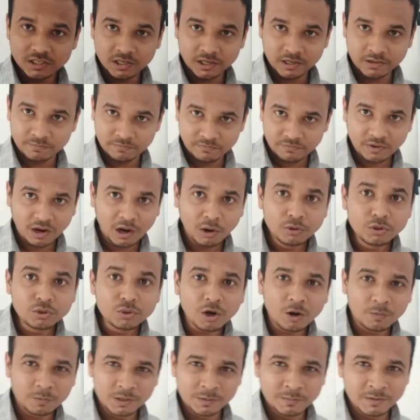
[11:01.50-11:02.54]
how to
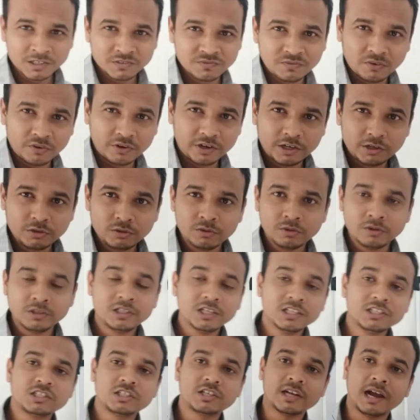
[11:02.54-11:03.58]
optimize for it. You will
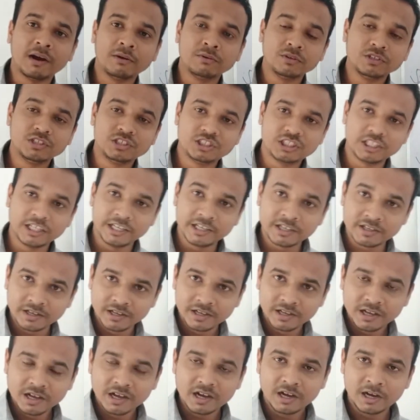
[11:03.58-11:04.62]
just have to check
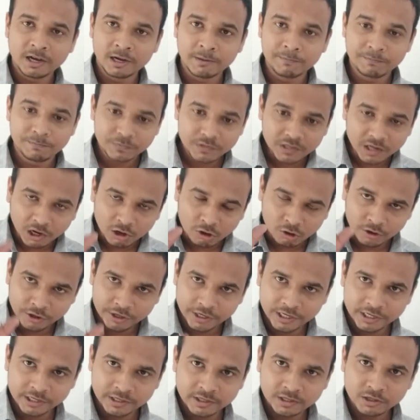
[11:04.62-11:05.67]

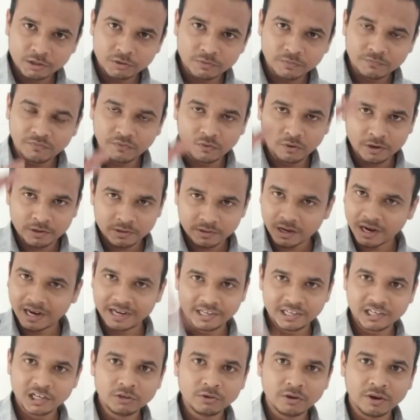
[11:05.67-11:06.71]
according for
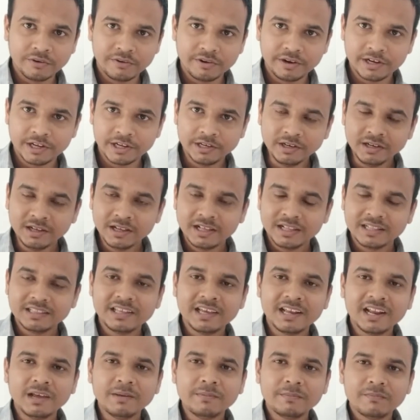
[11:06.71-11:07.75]
article you have written,
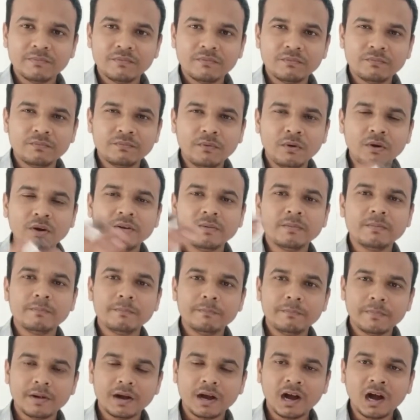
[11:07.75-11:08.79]
there are for
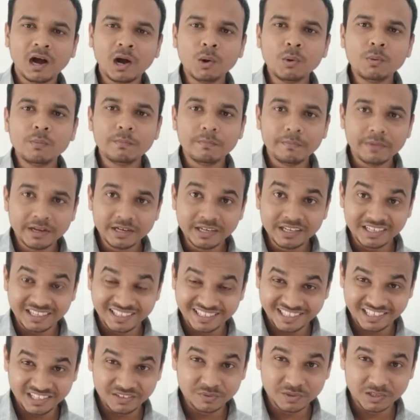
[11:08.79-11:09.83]
how many
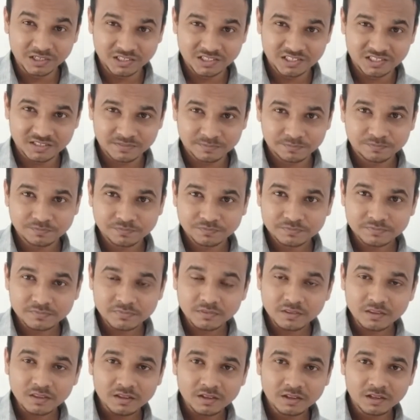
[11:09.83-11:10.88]
keywords
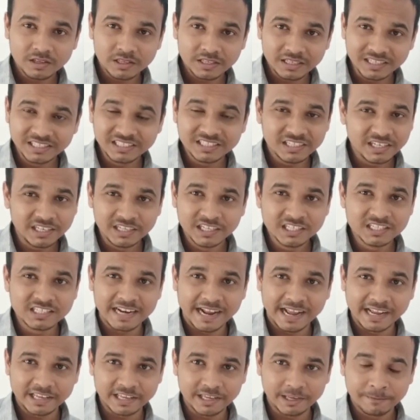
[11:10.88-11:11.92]
it is
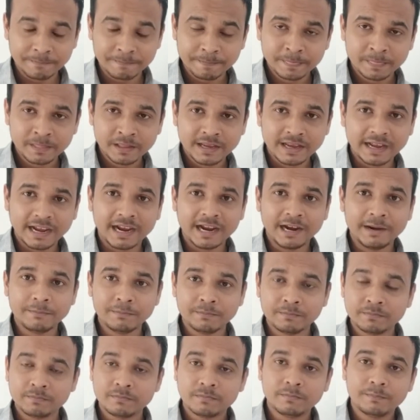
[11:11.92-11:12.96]
ranking,
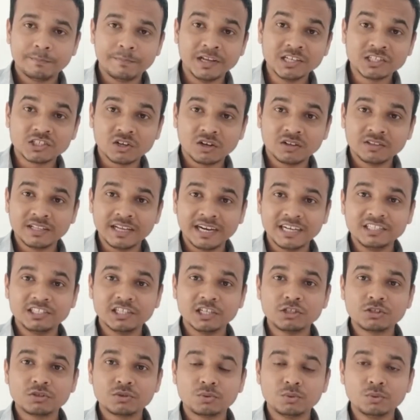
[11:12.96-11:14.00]
and based on that,
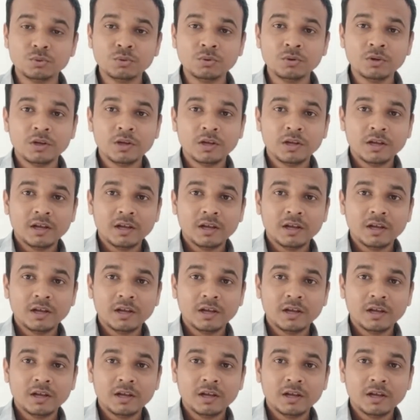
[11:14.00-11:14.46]
just to